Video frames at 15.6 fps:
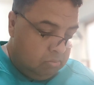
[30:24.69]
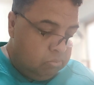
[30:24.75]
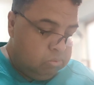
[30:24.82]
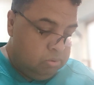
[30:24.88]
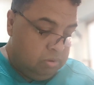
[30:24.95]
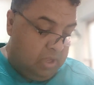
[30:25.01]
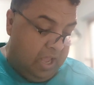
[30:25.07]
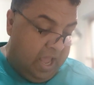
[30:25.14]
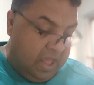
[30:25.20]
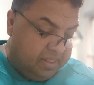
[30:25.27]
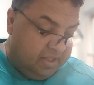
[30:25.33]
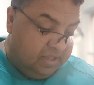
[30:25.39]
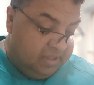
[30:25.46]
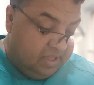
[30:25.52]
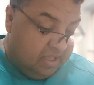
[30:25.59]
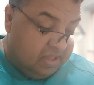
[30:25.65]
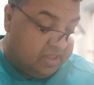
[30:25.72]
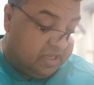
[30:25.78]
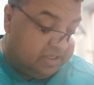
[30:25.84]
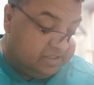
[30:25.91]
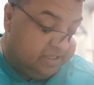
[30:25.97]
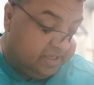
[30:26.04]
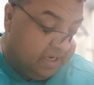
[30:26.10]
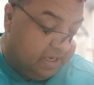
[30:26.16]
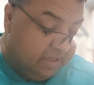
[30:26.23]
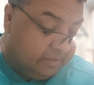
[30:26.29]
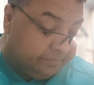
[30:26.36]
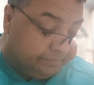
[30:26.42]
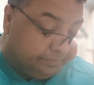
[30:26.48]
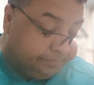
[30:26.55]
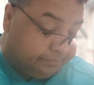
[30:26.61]
As in the surgical
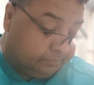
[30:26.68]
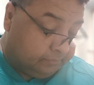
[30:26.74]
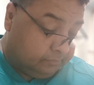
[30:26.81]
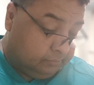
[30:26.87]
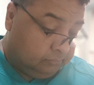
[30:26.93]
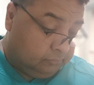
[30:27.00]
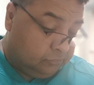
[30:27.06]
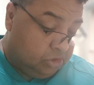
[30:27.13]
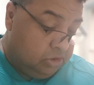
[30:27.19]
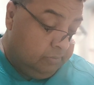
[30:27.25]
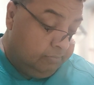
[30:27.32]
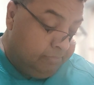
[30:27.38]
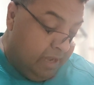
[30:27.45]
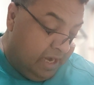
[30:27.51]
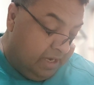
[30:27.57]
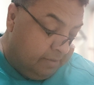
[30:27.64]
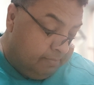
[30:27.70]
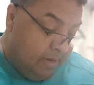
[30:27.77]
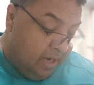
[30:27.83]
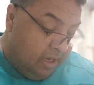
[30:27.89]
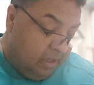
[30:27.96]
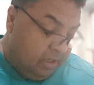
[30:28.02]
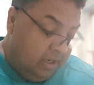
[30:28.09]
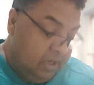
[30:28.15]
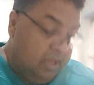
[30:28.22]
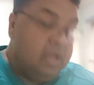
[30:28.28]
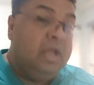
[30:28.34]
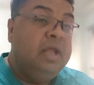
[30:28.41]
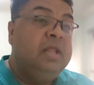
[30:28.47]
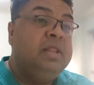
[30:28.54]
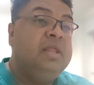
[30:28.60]
management
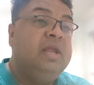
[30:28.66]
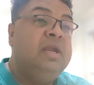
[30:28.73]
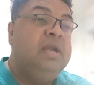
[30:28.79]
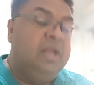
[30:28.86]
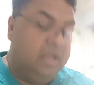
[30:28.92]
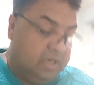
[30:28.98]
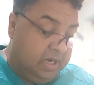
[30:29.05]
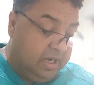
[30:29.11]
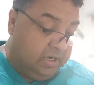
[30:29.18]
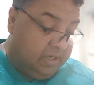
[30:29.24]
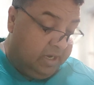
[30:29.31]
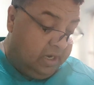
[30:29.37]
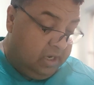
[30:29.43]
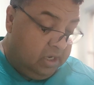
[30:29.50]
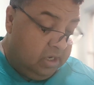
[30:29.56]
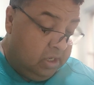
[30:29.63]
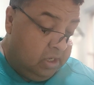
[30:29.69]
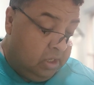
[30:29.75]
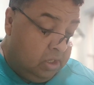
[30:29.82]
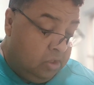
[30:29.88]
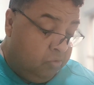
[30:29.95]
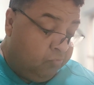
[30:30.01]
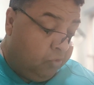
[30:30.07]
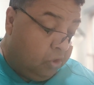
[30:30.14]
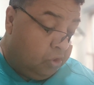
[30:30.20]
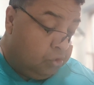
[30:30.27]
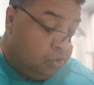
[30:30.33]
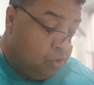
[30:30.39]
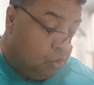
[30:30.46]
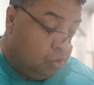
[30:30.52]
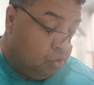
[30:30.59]
is indicated for
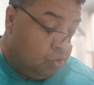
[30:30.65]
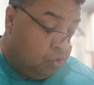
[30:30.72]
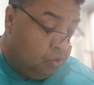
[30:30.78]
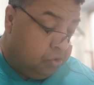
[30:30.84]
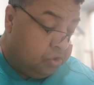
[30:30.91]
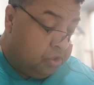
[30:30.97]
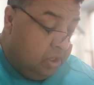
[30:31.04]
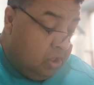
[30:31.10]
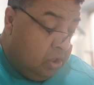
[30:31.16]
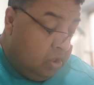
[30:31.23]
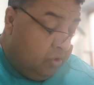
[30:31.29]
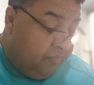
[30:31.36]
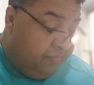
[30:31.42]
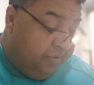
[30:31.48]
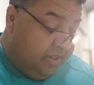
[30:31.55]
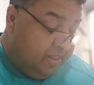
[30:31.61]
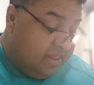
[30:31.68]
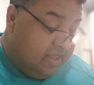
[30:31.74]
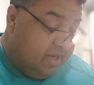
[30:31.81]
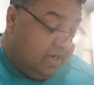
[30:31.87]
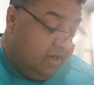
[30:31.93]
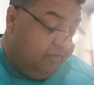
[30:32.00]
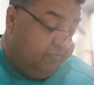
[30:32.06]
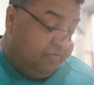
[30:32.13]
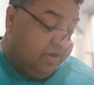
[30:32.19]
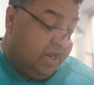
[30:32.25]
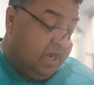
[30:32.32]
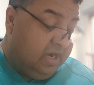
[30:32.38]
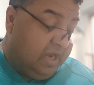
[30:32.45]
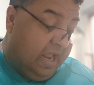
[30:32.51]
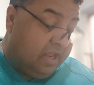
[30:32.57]
those with
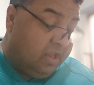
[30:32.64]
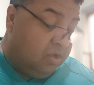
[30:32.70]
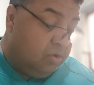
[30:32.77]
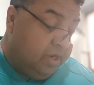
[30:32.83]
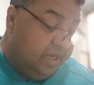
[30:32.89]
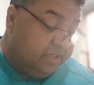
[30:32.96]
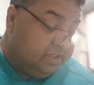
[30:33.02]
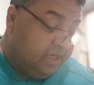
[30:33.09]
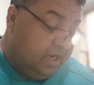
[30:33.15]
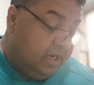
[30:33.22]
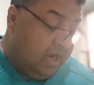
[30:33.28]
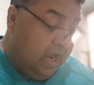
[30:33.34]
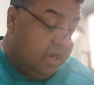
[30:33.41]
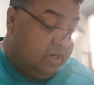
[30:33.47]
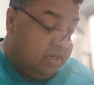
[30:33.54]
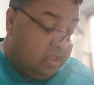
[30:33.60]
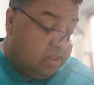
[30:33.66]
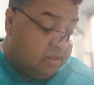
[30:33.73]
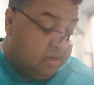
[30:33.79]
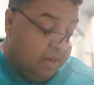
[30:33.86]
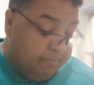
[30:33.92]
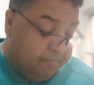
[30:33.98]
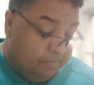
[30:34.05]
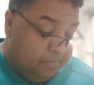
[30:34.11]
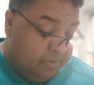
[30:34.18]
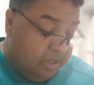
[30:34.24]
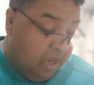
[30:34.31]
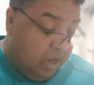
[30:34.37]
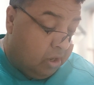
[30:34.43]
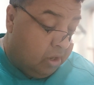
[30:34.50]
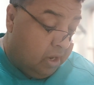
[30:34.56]
significant angulation
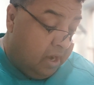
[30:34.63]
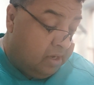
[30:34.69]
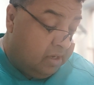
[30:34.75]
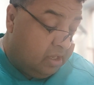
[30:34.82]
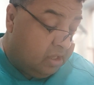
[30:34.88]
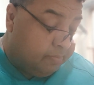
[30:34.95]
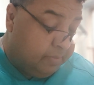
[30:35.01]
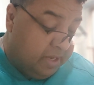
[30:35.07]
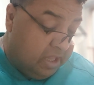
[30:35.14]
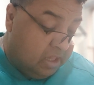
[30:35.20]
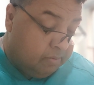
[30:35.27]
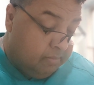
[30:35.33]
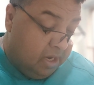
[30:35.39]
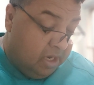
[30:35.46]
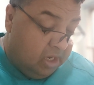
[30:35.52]
and displacement,